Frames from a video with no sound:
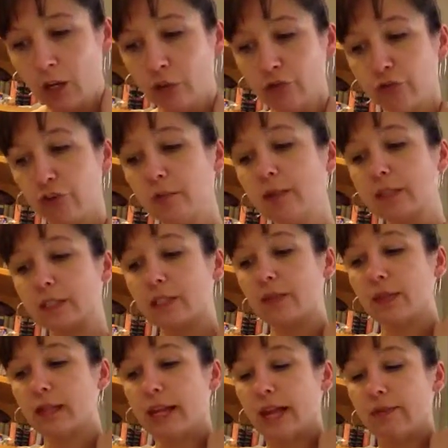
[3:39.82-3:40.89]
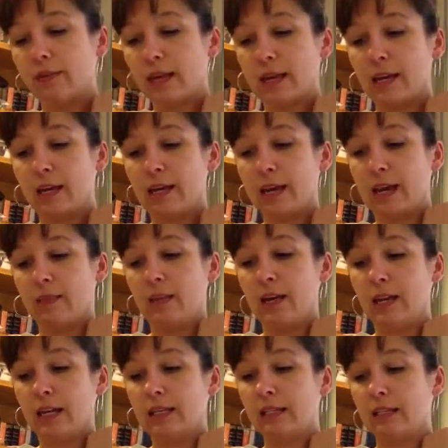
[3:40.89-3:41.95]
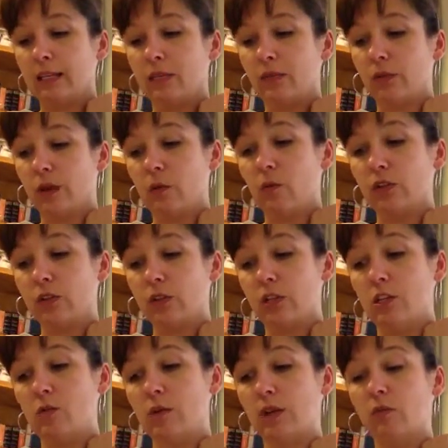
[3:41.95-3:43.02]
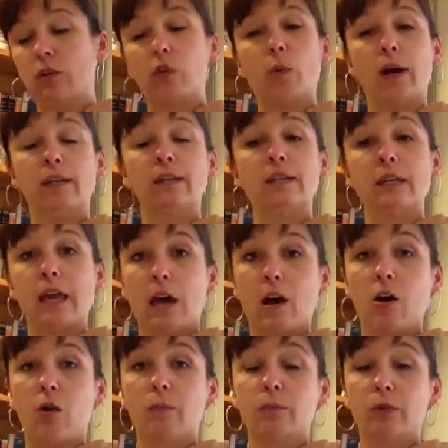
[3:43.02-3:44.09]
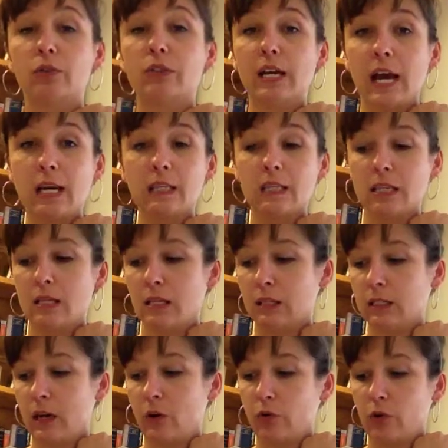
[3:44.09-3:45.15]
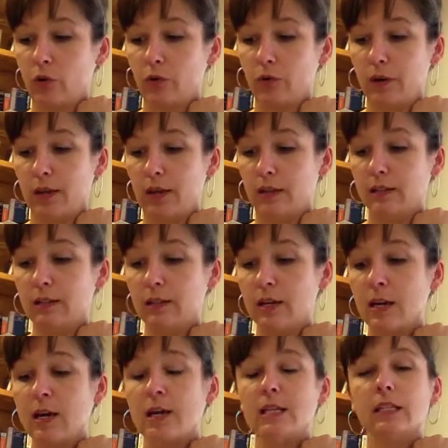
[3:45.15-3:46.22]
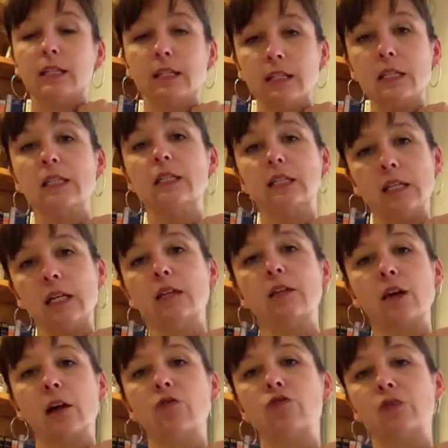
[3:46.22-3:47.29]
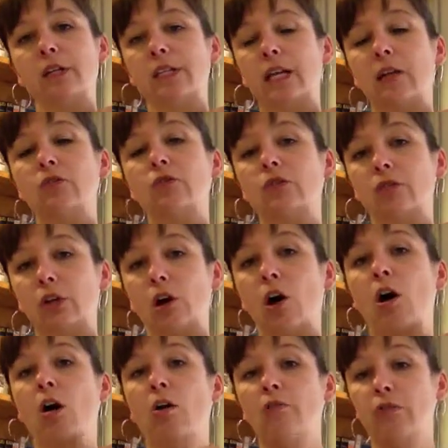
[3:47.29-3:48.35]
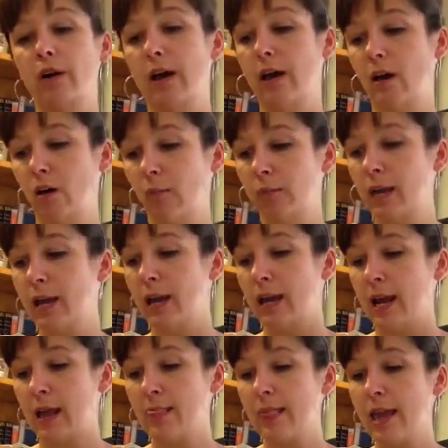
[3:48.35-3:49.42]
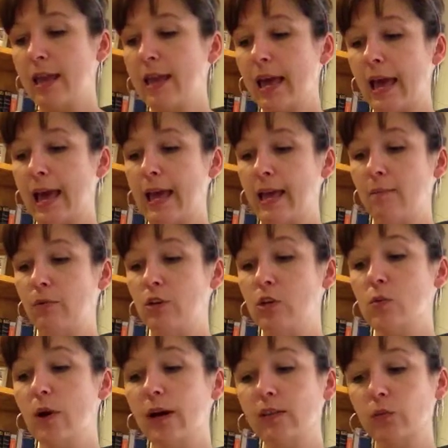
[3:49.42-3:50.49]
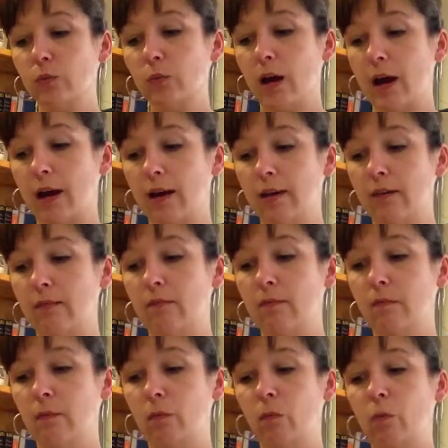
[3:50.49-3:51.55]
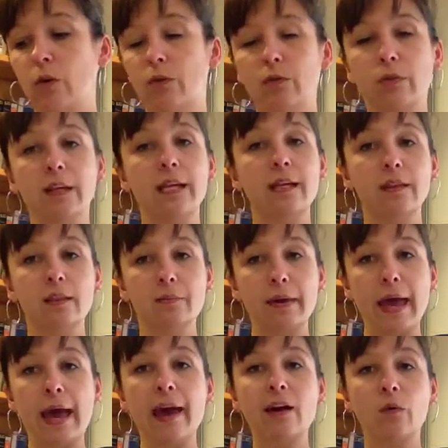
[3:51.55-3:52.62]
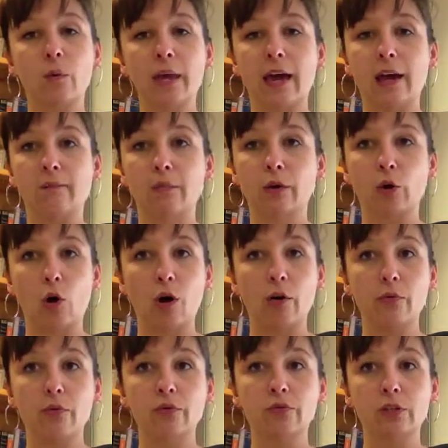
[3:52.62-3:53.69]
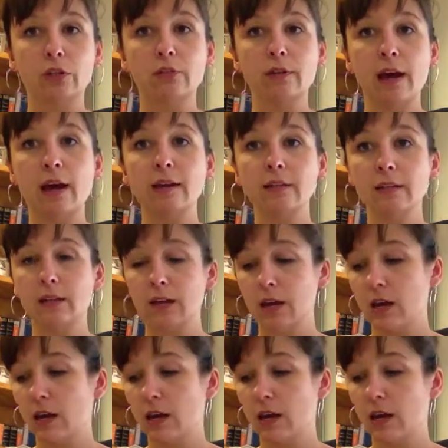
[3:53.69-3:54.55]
Truman sent the Navy in, and then he went to the UN requesting help protecting the South Koreans. 16 countries answered the call for help, and they came. The U.S. Were leading the pack. We had MacArthur do that.